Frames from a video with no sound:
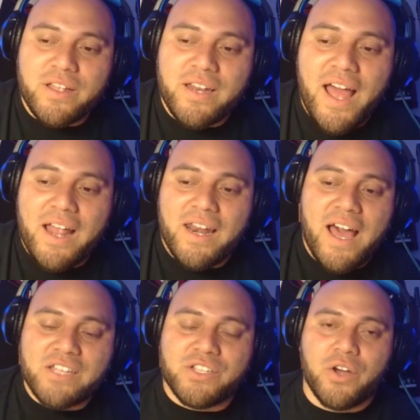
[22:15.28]

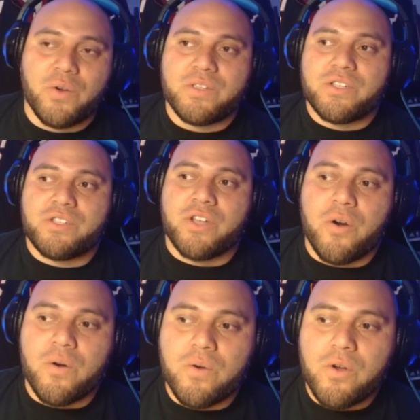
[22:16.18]
last notes.
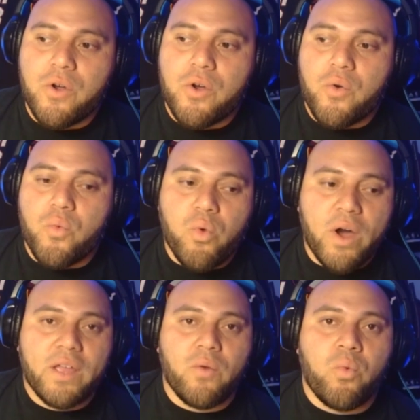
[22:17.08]
So,
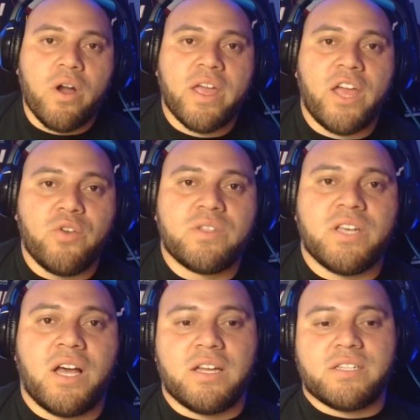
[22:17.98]
what can you
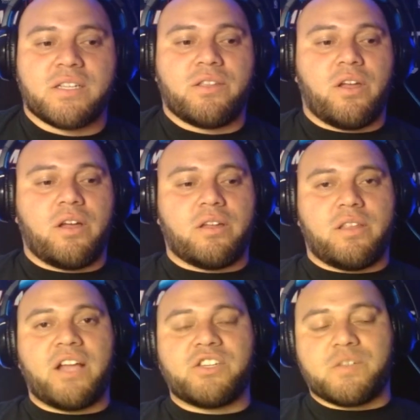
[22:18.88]
tell us?
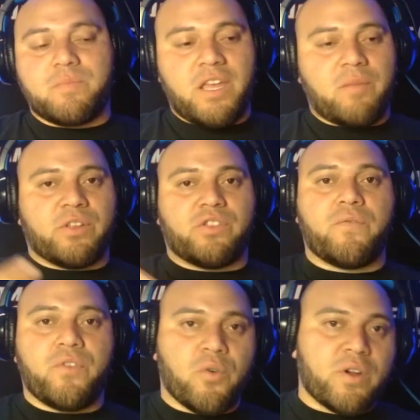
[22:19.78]
Not just me, but the
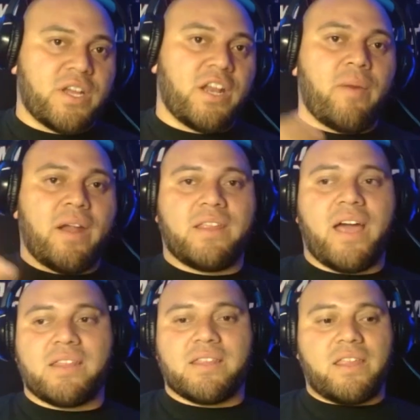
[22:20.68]
viewers, anybody
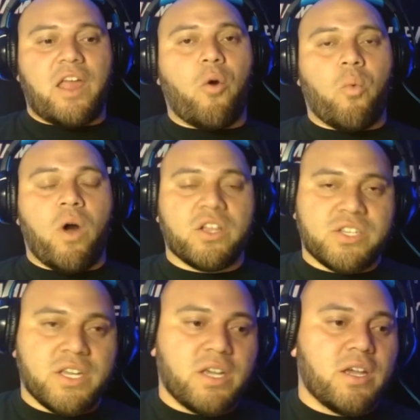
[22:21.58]
that'll
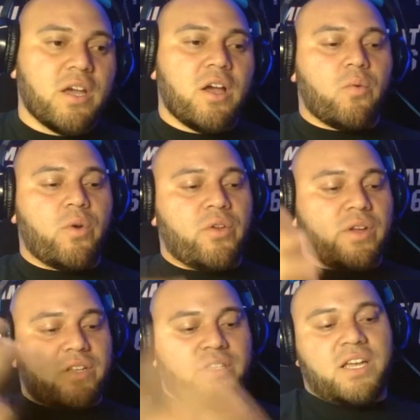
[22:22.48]
watch it, whether
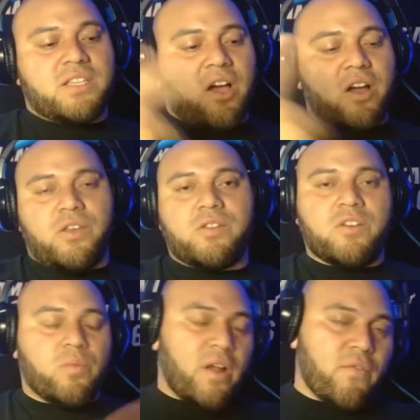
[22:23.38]
it's on TikTok,
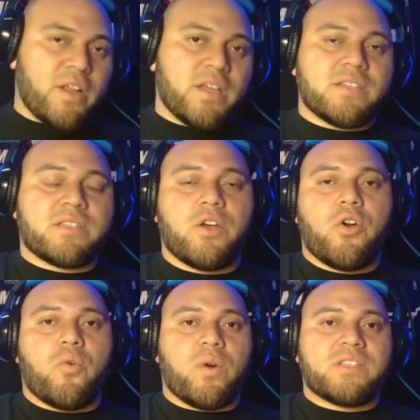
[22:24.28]
YouTube, whatever it is.
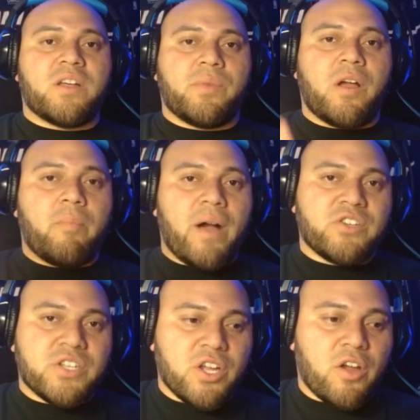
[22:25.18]
What's something
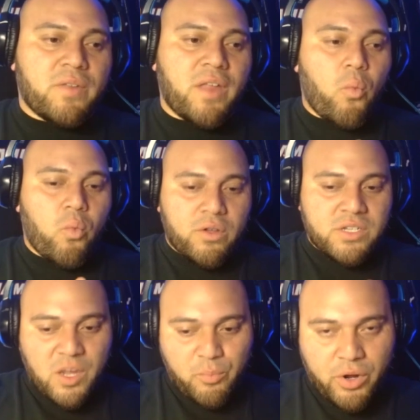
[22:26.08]
about yourself that will
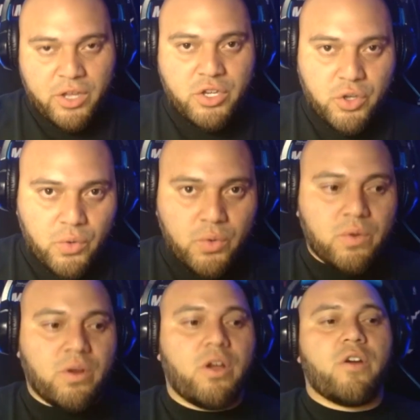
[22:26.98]
separate
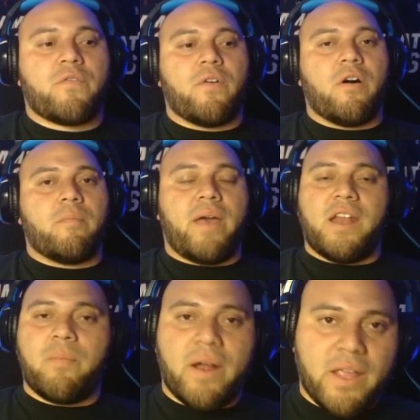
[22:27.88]
you from
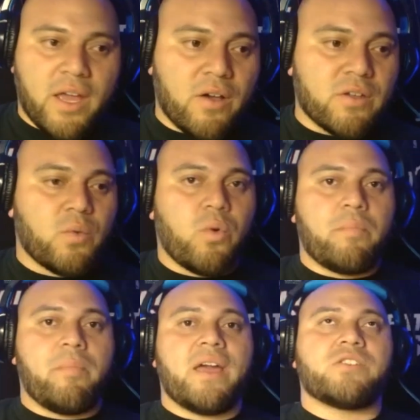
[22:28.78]
anybody else?
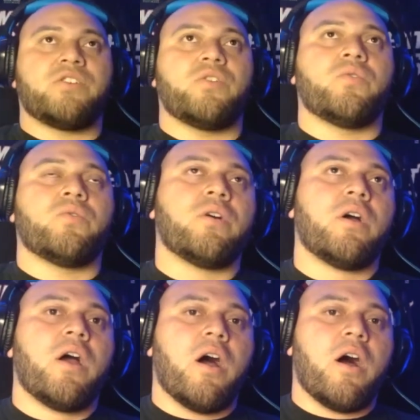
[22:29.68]
What makes you
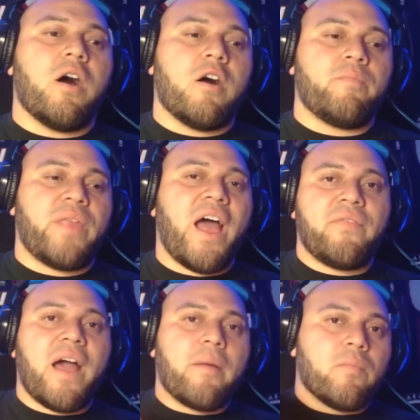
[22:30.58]

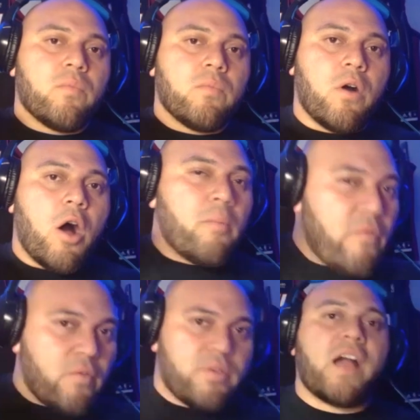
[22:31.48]
have that
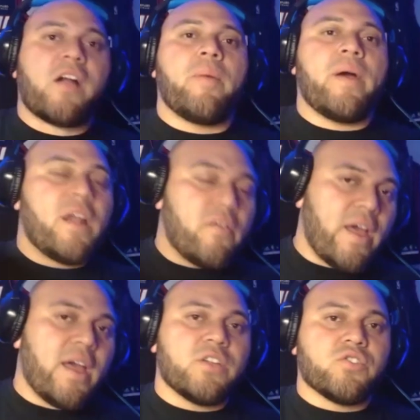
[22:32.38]
umph with that competitive
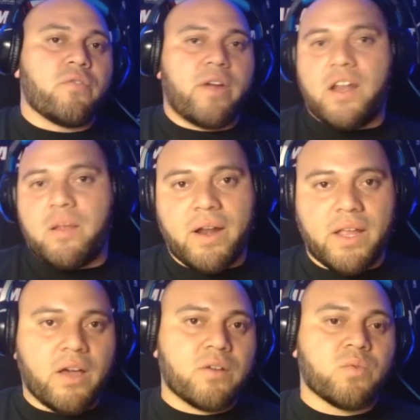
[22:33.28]
edge over
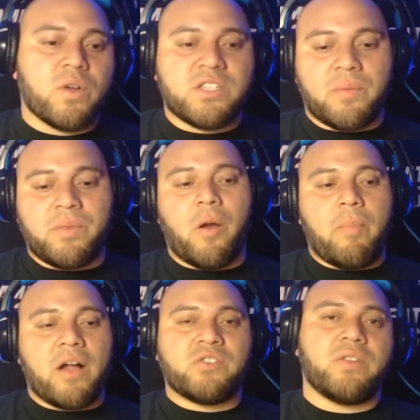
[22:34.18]
anybody else? What's something
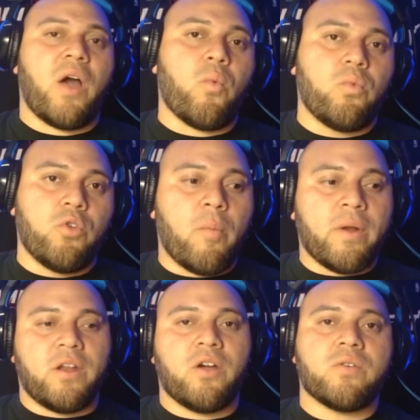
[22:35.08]
about you that
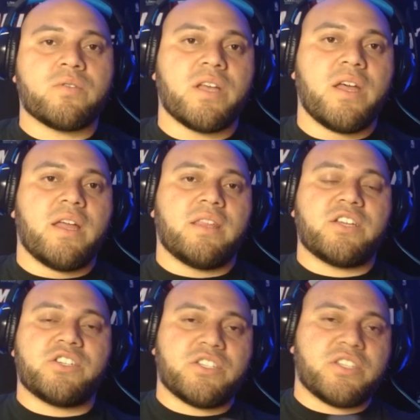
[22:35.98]
nobody knows
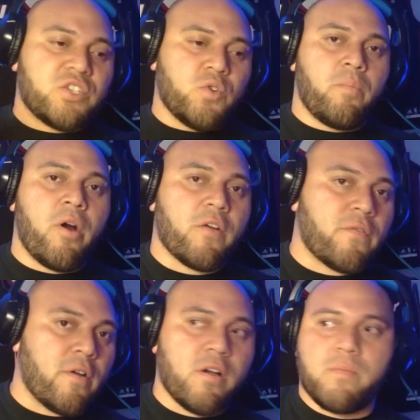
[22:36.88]
that just sets you apart
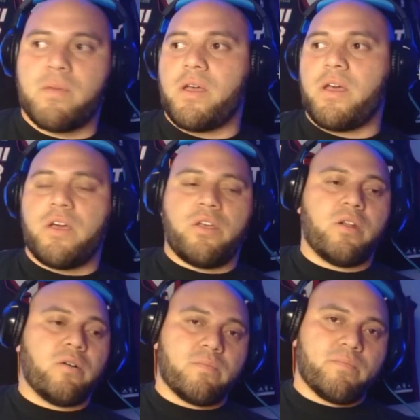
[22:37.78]
from
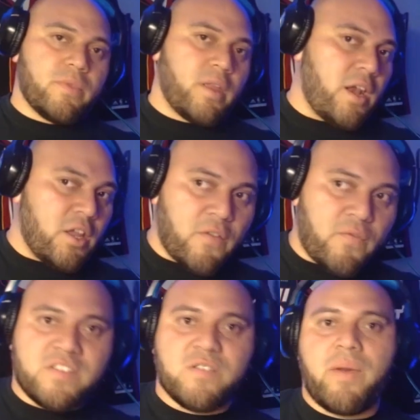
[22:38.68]
any
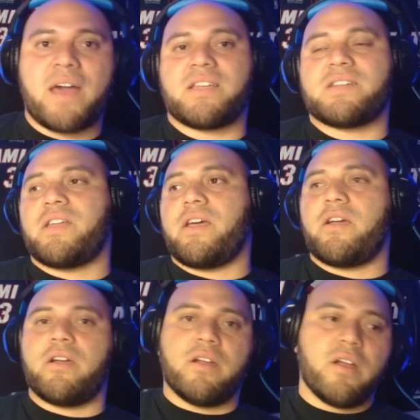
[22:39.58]
defensive backs that's
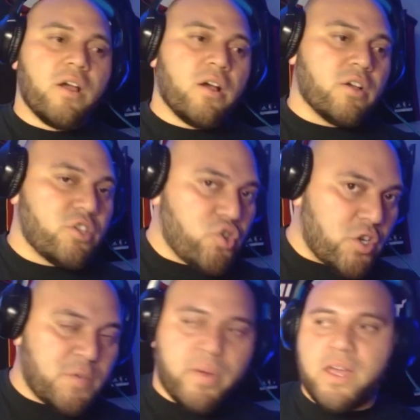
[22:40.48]
there,
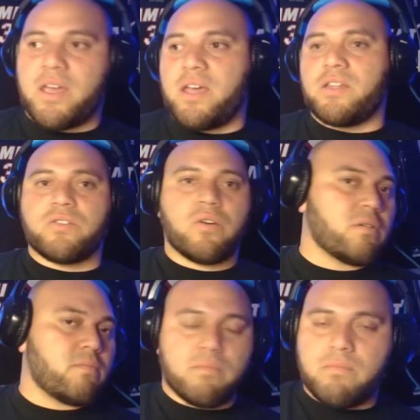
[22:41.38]
George Pickens
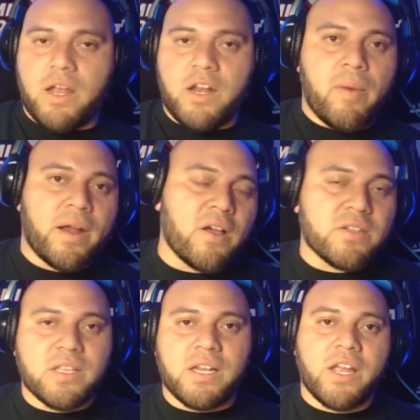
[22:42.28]
or anybody
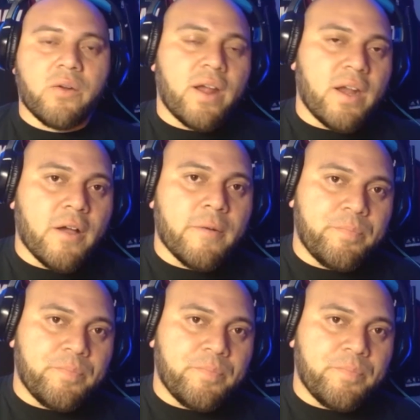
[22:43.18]
else in the league right now?